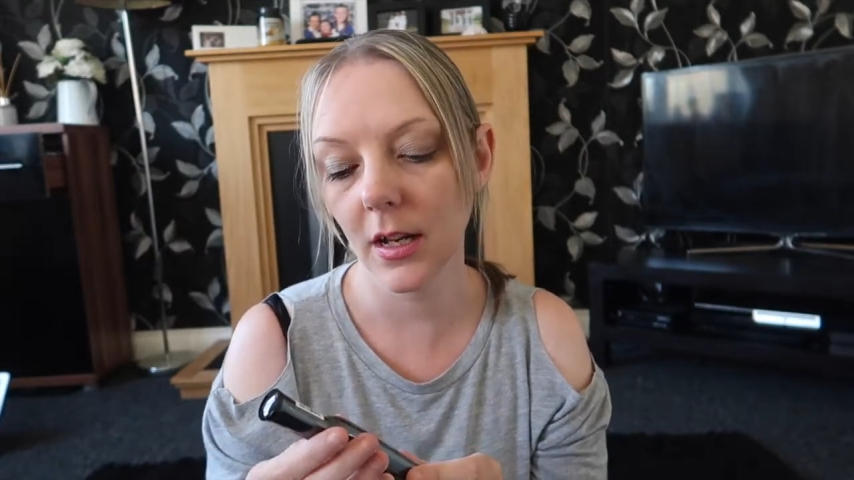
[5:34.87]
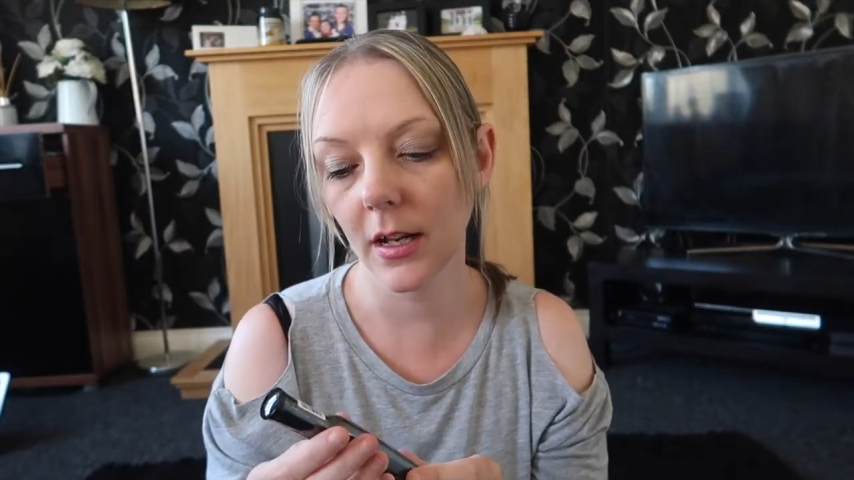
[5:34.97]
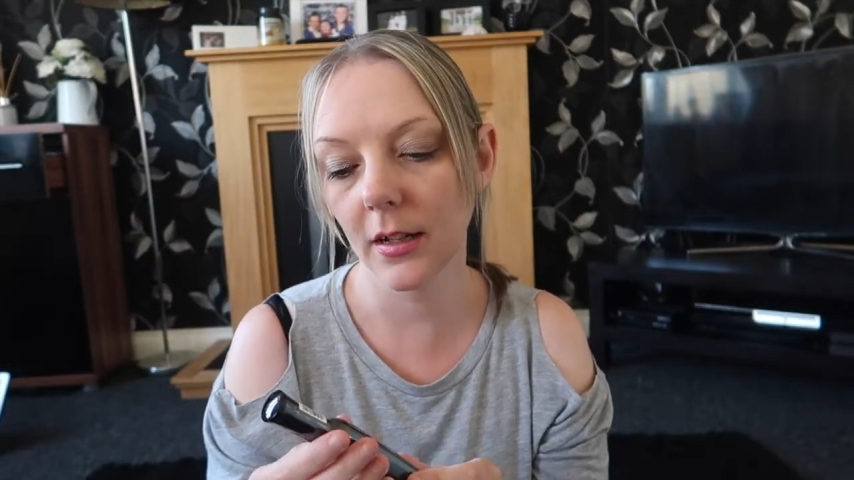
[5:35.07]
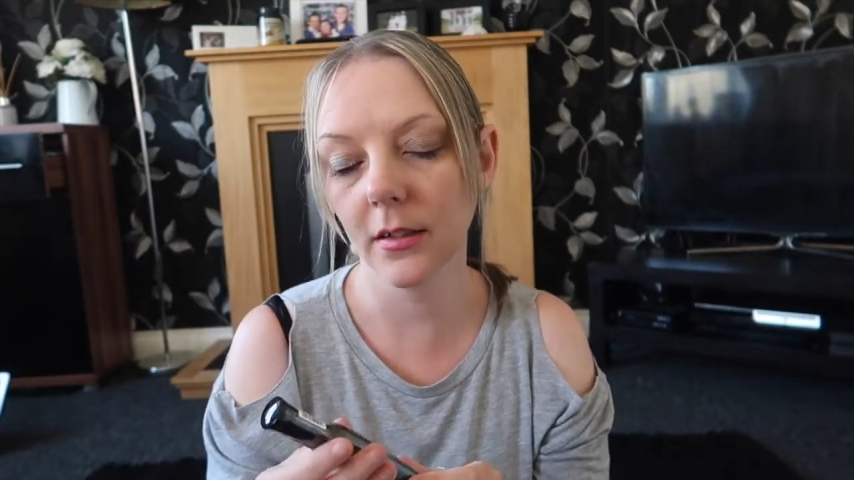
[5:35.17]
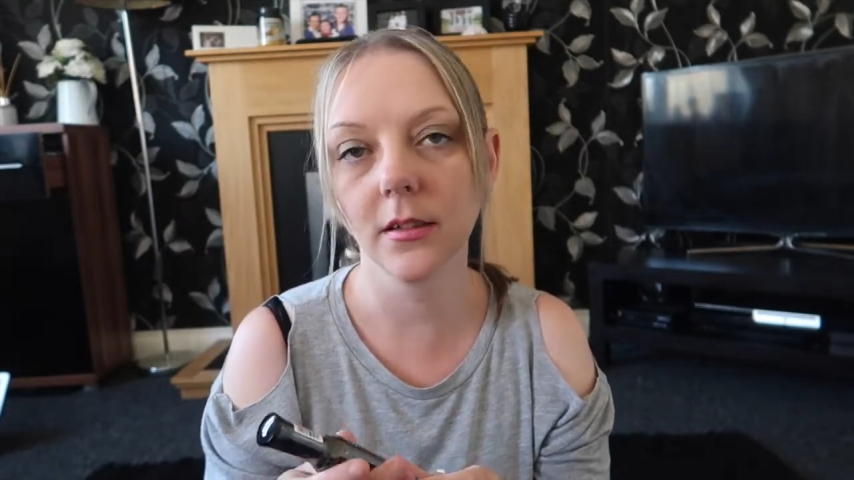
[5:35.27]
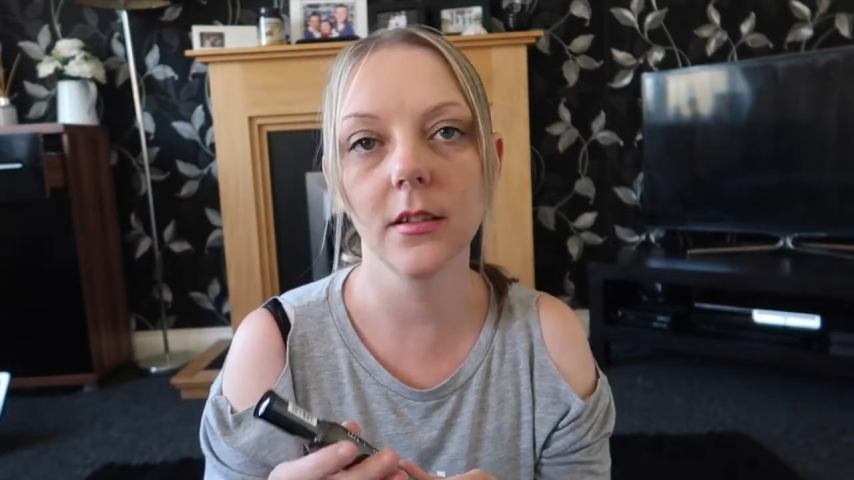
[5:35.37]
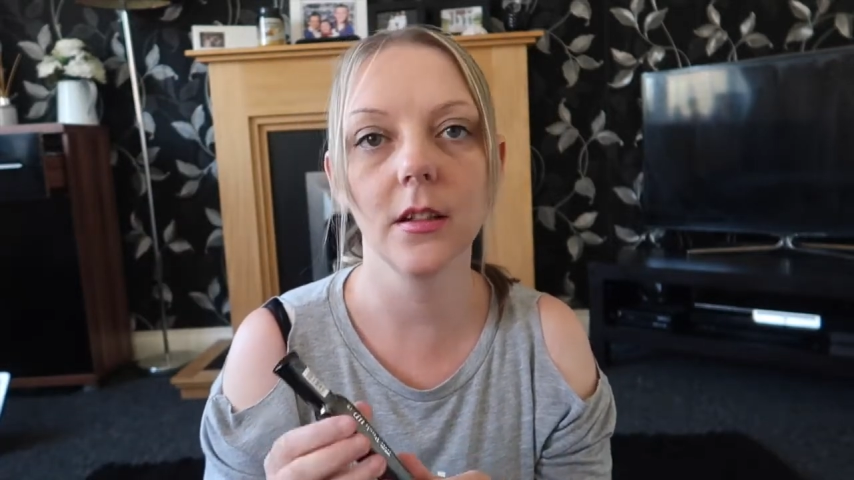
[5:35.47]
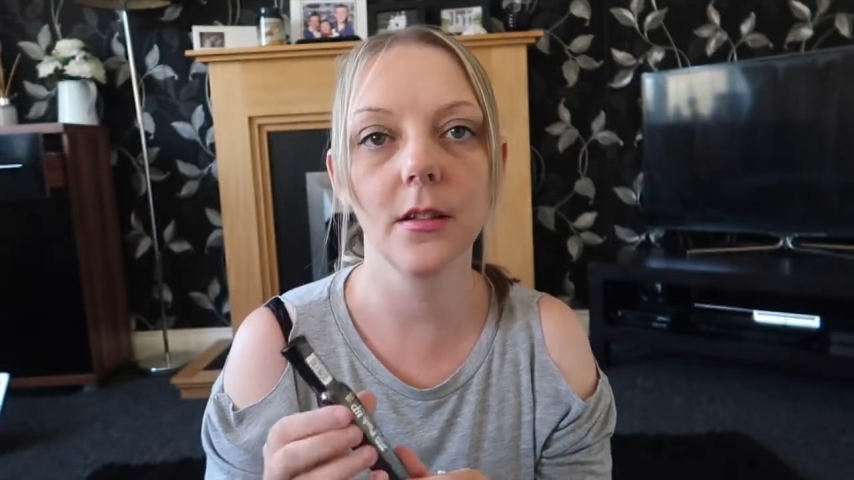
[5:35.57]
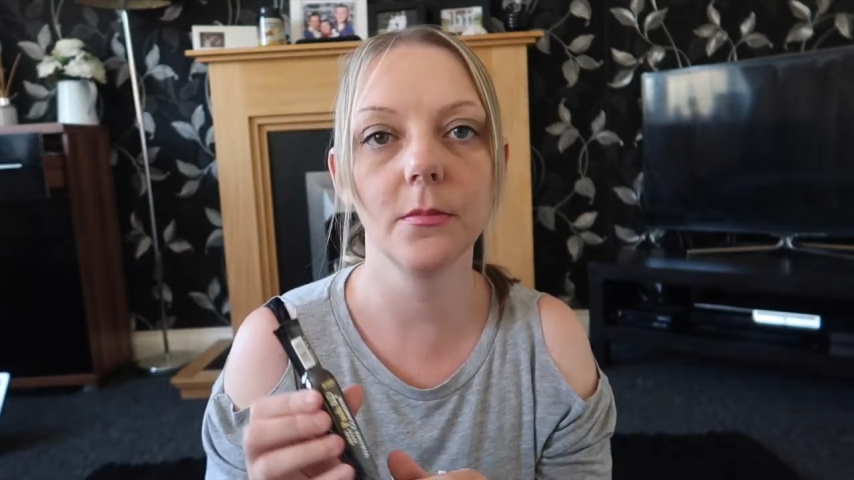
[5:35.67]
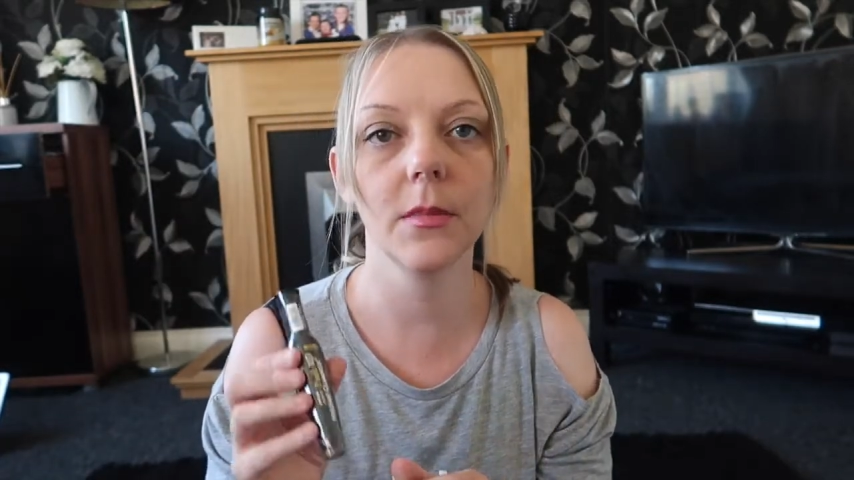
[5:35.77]
And
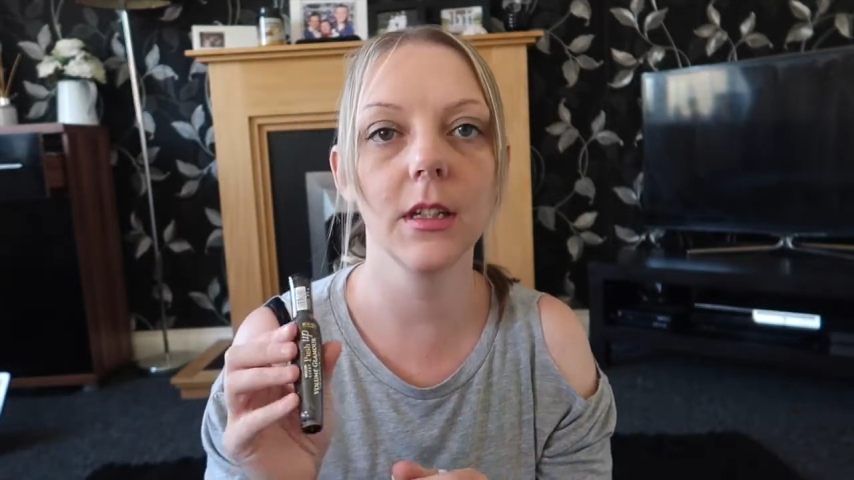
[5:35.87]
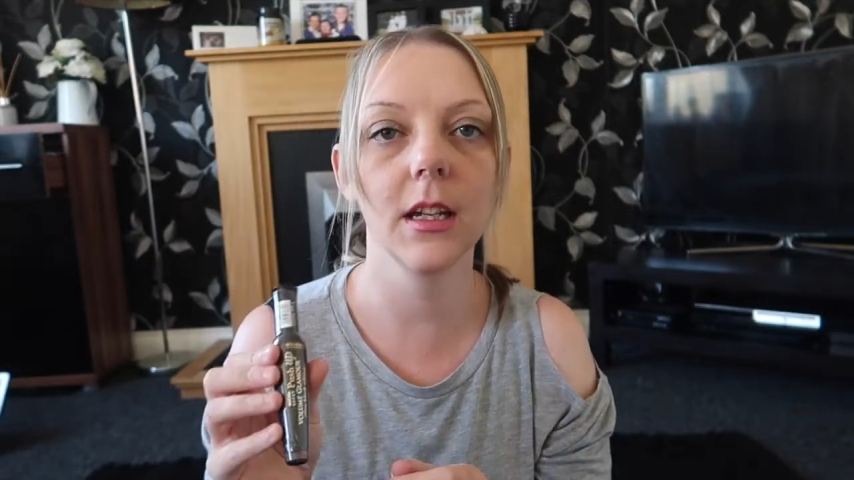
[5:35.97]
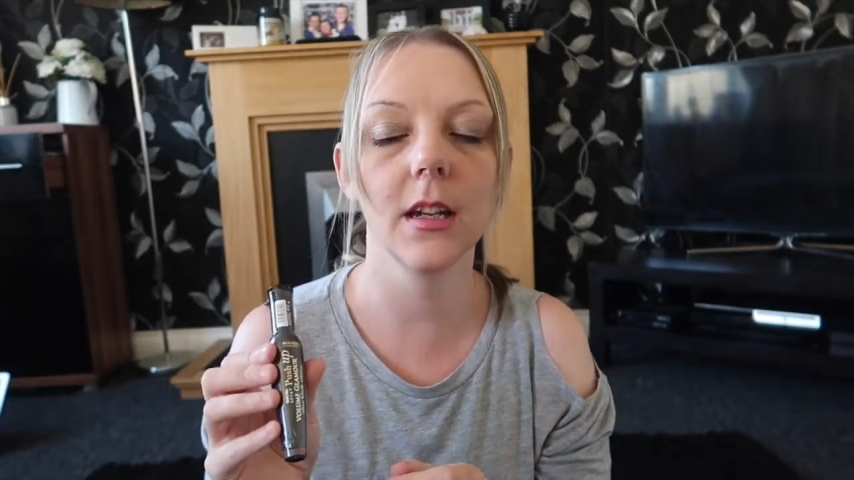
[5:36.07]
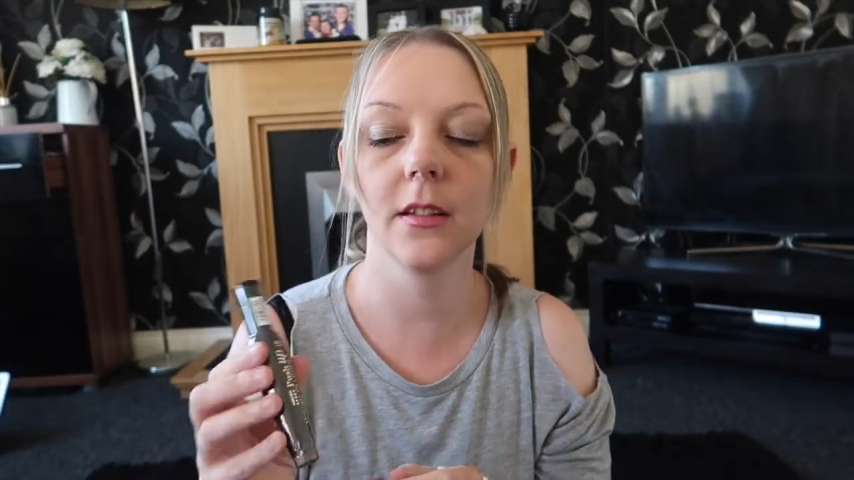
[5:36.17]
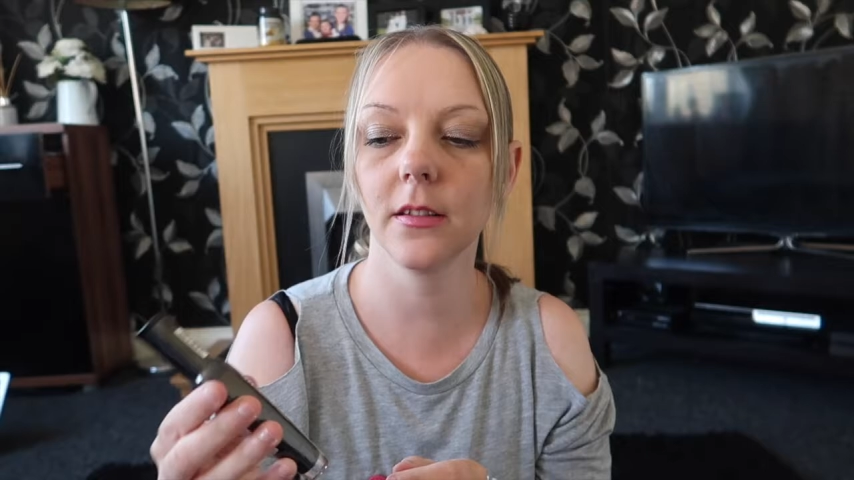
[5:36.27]
um, yeah,